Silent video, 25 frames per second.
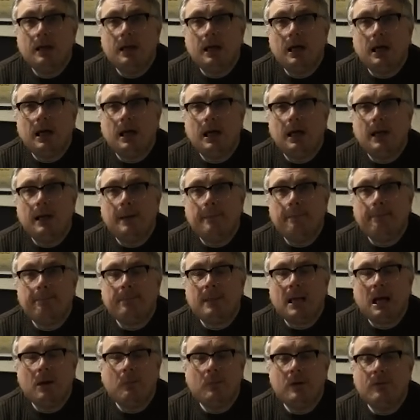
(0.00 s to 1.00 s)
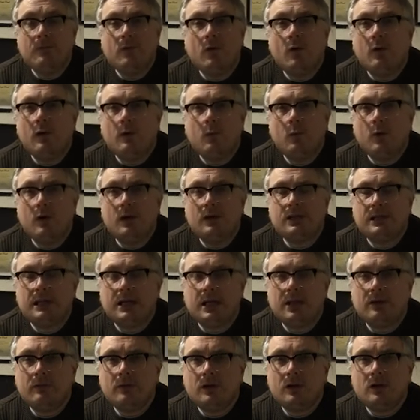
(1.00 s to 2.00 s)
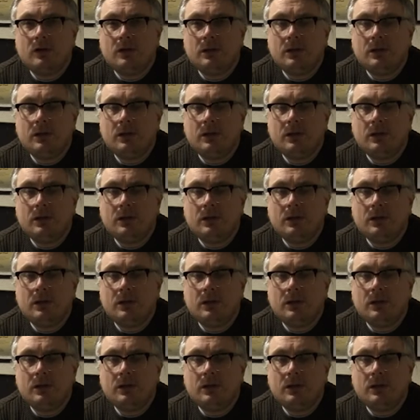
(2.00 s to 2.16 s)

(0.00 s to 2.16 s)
and we've all worked together.